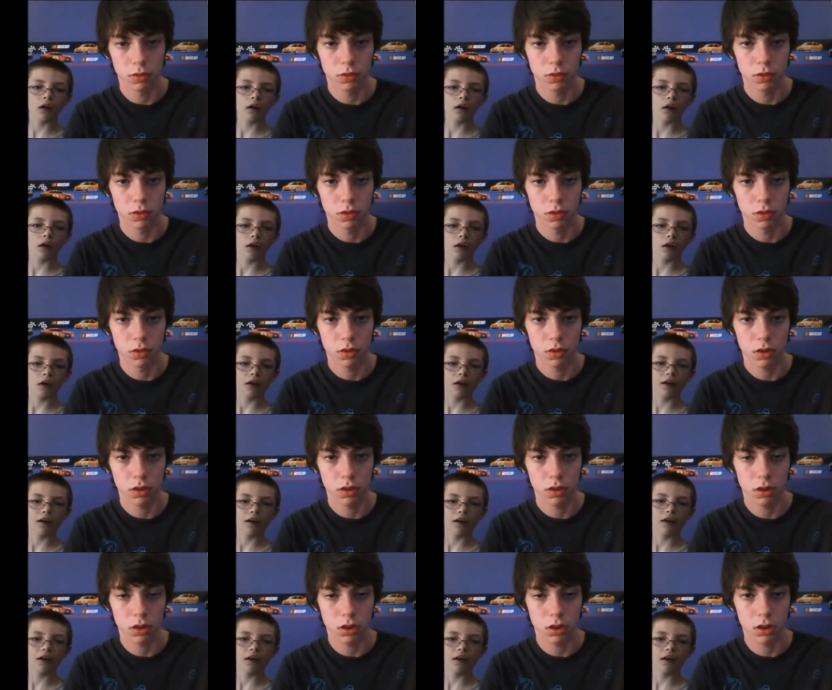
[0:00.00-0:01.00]

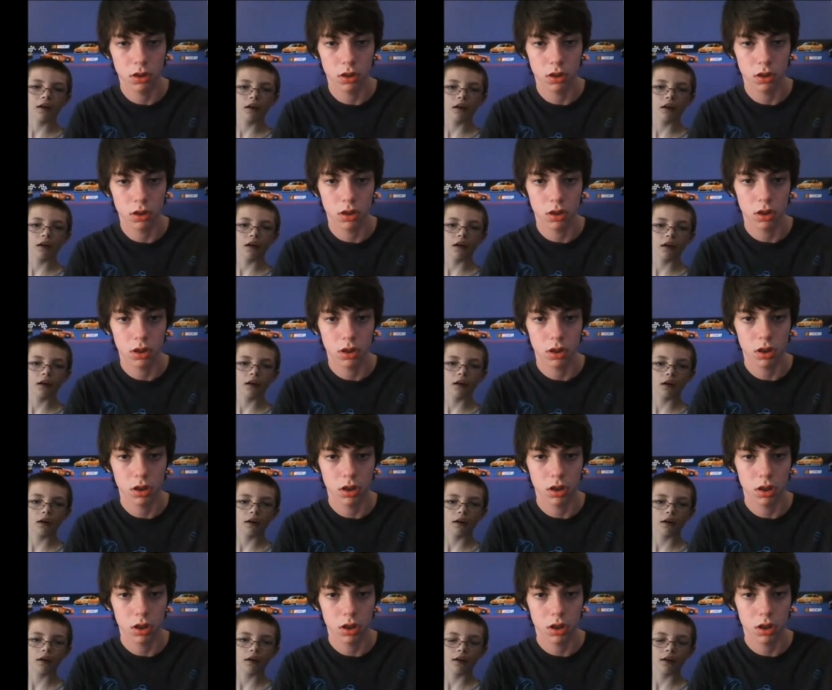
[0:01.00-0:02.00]

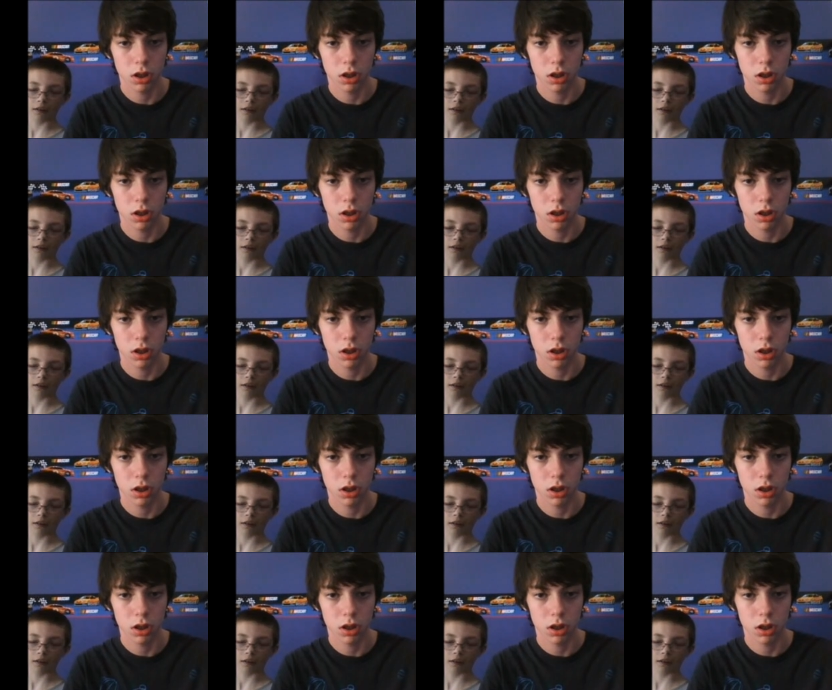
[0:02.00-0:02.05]
Nothing is said.